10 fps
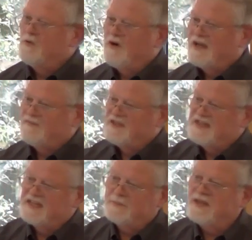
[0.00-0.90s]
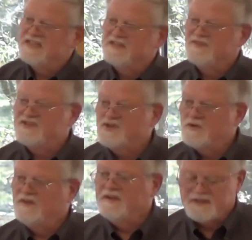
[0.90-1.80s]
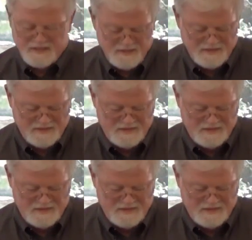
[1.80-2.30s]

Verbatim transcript: But you know what? If you take the place of a servant,